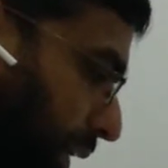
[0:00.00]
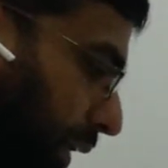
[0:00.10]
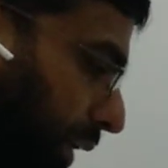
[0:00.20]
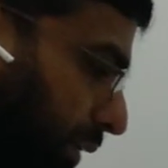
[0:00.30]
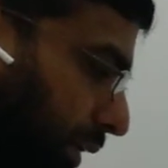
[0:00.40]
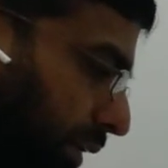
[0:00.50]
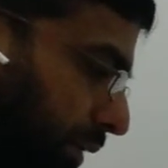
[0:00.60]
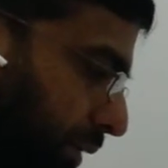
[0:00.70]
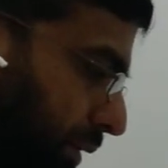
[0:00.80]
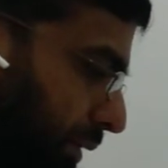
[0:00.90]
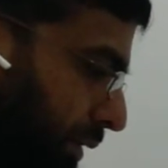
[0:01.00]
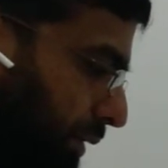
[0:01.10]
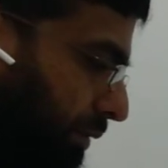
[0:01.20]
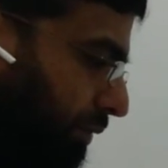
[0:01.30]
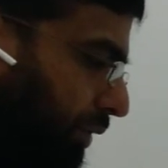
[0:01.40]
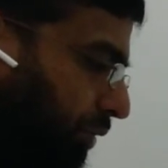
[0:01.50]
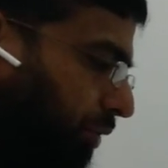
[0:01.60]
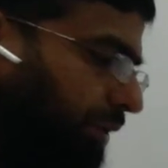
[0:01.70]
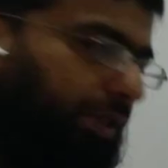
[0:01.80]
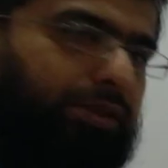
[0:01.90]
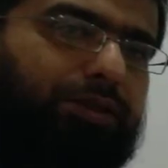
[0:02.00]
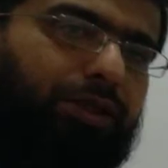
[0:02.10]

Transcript: and then we drop this